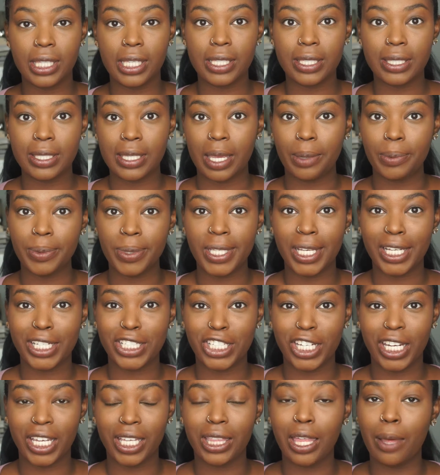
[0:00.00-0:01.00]
in the same exact
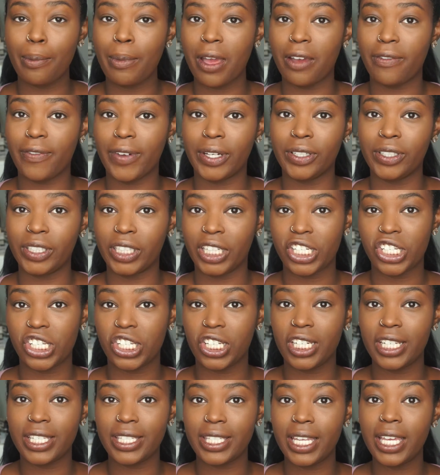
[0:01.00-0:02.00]
shade that my
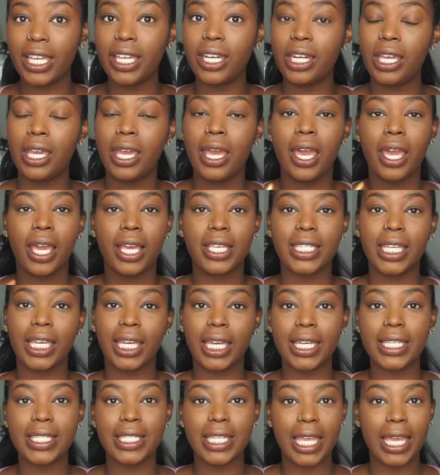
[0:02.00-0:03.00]
foundation is in, because
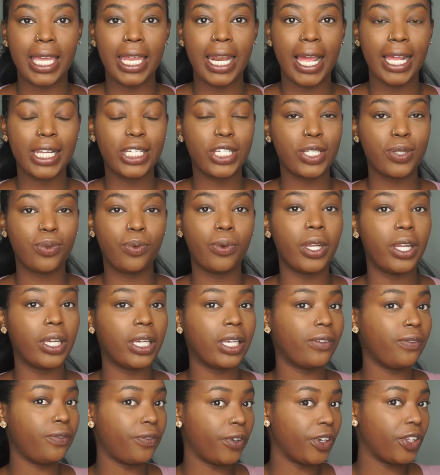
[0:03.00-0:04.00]
like I said, I just want
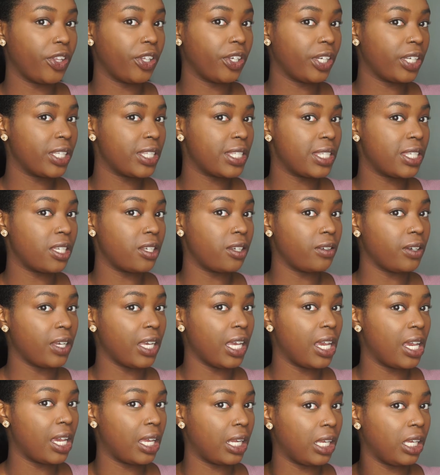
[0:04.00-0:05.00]
to further conceal
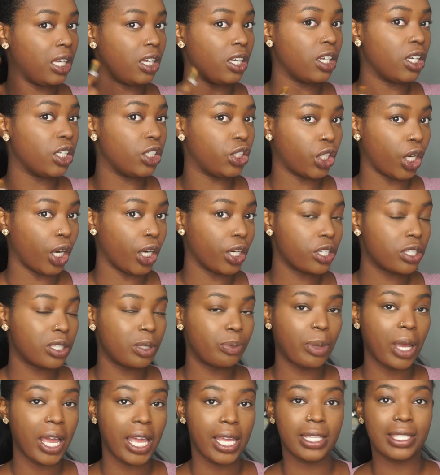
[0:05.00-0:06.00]
any dark
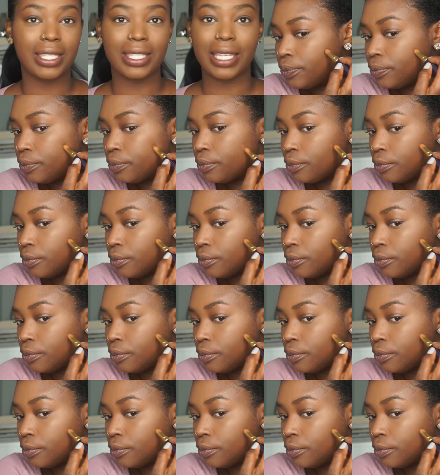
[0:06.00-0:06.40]
spots.